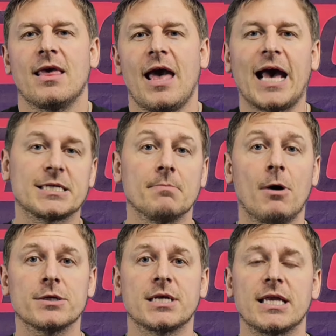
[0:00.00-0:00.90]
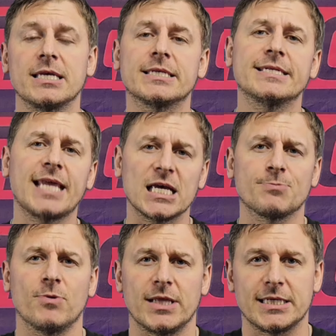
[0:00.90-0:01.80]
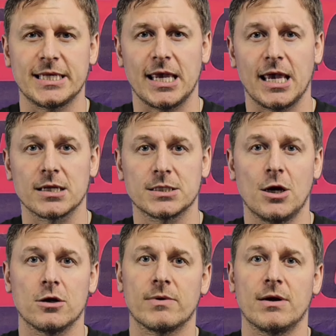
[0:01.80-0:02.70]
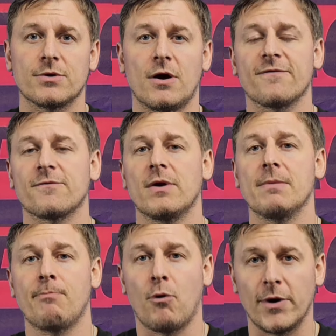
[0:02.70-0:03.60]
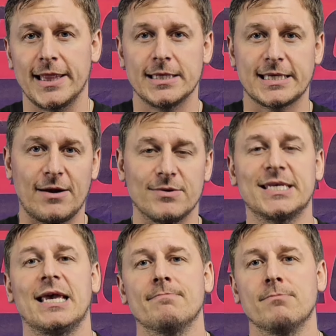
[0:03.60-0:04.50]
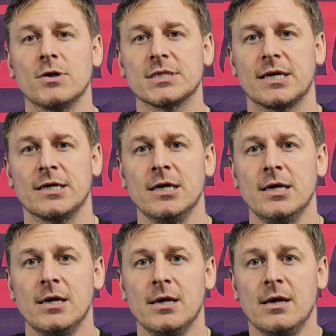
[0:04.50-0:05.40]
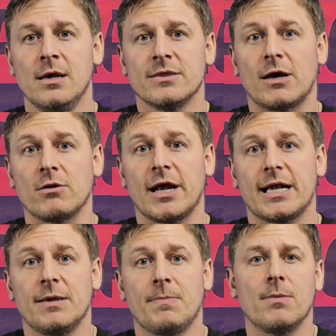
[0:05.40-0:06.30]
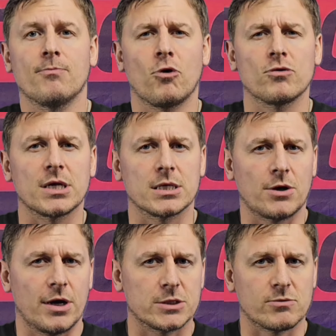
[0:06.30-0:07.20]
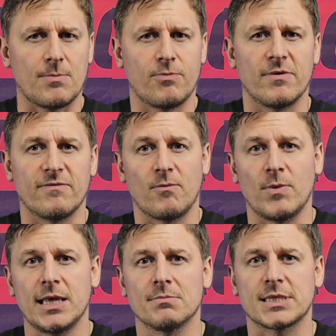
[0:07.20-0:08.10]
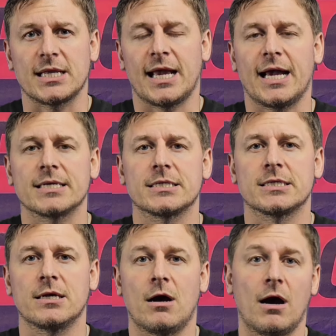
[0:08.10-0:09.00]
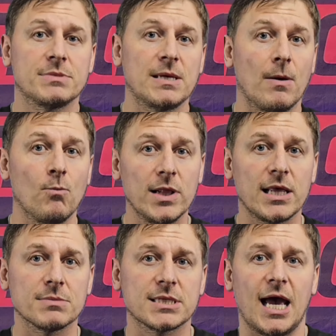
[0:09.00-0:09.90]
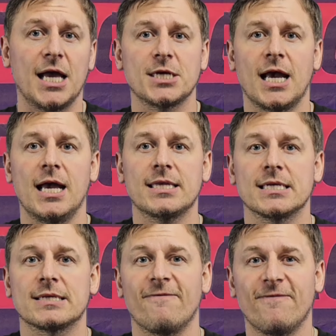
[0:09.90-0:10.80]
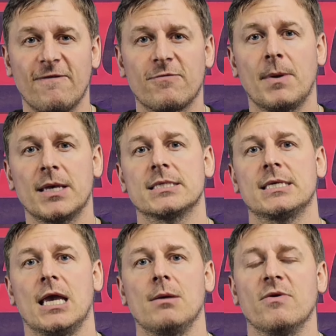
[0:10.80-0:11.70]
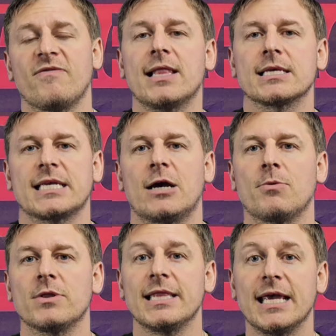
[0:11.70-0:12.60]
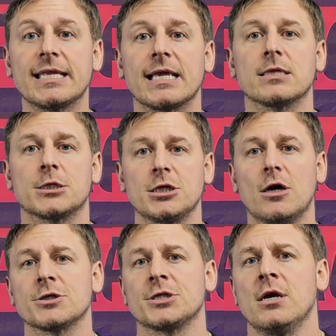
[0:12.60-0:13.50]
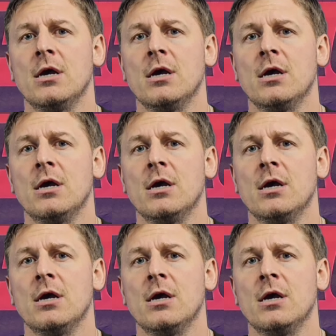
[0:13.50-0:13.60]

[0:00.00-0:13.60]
Aston Martin is desperately seeking a turnaround after a pointless outing in Monza. They'll likely be embroiled in a tight scrap with Williams and Haas. I'm tipping Williams to edge ahead as the 5th best team, with Alex Albon leading the charge.